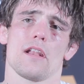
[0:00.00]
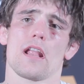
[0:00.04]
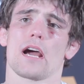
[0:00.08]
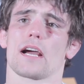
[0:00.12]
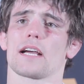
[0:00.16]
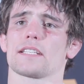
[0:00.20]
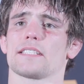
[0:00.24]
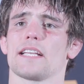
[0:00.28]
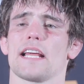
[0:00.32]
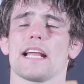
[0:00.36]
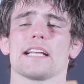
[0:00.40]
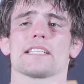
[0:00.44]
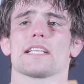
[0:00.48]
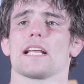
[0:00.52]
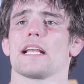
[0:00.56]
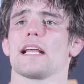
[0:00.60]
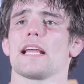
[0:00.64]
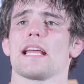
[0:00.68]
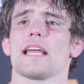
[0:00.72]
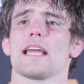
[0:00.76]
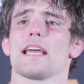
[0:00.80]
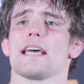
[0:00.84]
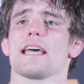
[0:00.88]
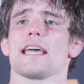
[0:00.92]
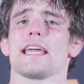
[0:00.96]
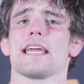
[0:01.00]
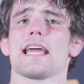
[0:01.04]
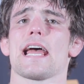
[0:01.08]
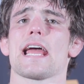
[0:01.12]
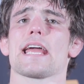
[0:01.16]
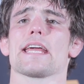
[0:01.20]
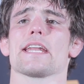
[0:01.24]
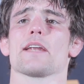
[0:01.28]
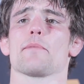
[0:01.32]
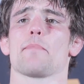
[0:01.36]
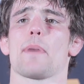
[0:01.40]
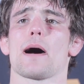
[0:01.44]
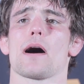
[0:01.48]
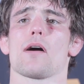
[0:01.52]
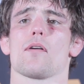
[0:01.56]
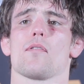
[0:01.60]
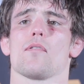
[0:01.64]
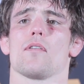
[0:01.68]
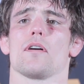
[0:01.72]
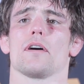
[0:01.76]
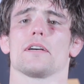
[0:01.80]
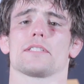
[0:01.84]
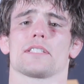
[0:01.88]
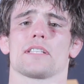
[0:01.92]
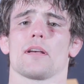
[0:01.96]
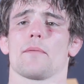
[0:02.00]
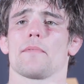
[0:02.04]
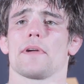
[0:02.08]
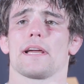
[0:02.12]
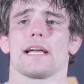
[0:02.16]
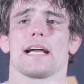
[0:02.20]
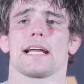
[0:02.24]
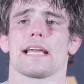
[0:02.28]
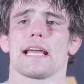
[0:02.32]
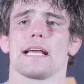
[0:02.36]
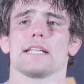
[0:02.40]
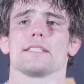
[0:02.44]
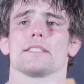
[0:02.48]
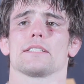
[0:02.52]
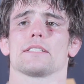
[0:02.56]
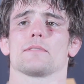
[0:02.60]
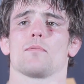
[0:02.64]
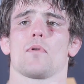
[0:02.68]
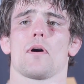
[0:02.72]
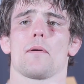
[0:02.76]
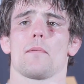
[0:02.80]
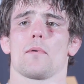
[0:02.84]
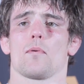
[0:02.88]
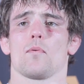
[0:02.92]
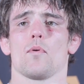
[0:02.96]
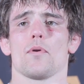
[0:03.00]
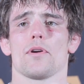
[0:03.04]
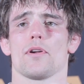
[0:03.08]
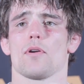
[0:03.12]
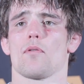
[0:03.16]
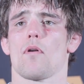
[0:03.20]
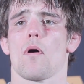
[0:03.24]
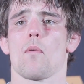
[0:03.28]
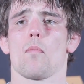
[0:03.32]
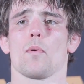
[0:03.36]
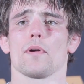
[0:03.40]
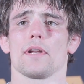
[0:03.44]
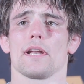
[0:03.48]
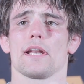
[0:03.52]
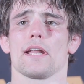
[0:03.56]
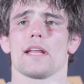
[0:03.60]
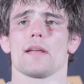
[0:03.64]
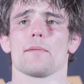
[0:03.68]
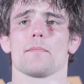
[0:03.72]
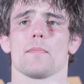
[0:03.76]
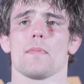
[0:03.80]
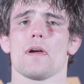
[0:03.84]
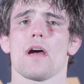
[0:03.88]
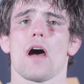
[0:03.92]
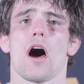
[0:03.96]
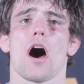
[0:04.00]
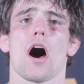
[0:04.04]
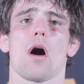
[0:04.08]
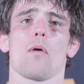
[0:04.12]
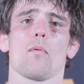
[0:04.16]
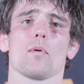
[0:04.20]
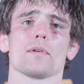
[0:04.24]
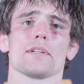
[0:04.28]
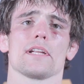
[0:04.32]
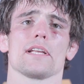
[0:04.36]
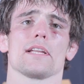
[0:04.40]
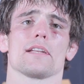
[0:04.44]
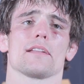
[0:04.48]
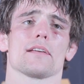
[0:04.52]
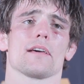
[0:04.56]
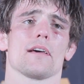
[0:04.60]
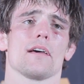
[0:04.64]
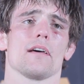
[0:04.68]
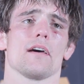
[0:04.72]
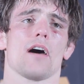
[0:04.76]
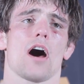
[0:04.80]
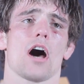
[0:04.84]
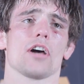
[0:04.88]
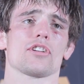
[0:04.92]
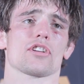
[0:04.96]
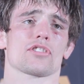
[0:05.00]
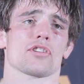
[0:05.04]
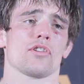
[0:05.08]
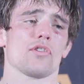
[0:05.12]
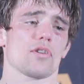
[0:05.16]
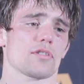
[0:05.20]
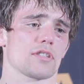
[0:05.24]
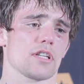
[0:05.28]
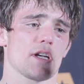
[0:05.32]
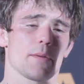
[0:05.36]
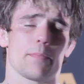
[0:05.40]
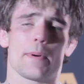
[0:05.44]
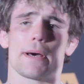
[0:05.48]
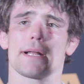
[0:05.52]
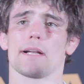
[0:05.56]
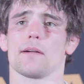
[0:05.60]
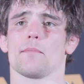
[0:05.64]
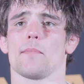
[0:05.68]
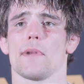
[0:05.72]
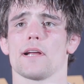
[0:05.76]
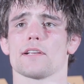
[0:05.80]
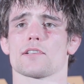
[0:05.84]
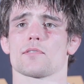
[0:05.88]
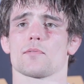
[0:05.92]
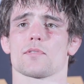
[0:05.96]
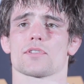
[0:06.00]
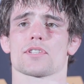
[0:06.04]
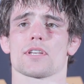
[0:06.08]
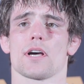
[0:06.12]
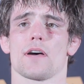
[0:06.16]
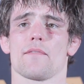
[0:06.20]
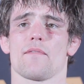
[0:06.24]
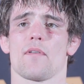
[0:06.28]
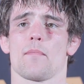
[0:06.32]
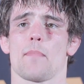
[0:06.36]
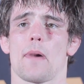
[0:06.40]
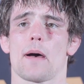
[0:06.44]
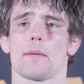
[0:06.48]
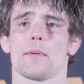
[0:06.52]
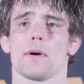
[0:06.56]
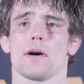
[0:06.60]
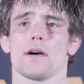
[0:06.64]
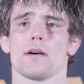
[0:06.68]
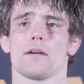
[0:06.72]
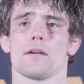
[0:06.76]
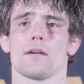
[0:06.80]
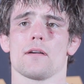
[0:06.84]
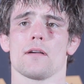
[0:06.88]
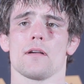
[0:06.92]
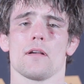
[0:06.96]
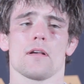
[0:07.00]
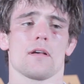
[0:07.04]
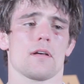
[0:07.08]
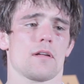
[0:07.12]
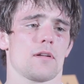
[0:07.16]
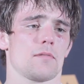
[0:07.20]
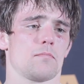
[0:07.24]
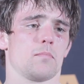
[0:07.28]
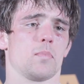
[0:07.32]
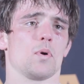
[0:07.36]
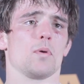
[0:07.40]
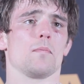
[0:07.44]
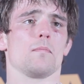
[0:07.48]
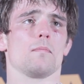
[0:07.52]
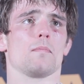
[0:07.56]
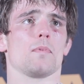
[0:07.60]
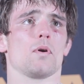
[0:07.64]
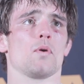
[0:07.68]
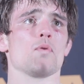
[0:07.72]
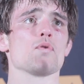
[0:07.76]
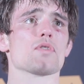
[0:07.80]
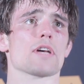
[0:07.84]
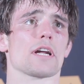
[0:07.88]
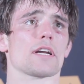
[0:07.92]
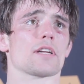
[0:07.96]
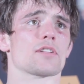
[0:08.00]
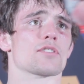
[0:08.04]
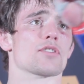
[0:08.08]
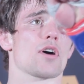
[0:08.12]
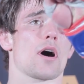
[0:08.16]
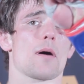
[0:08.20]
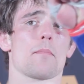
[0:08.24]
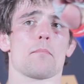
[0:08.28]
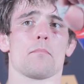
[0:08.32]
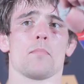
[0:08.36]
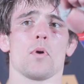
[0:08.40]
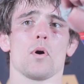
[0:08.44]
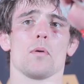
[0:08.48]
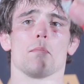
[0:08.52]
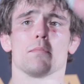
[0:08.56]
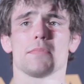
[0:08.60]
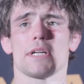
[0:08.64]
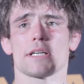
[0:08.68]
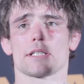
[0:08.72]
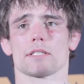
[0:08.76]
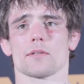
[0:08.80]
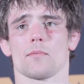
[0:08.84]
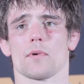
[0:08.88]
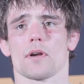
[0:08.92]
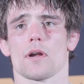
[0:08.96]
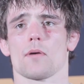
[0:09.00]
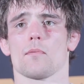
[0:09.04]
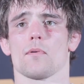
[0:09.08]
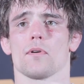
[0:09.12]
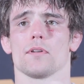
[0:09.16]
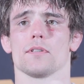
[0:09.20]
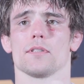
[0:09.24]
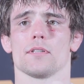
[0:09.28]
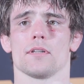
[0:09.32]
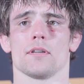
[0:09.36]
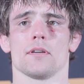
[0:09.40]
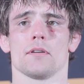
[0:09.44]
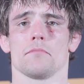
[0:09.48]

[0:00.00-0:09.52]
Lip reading: Like I said, it ain't about something against White McWhorton or I wanted him. I just looked at the bantamweights who were signed for BAMMA. Boom, who's at the top? Boom, that's the one I want.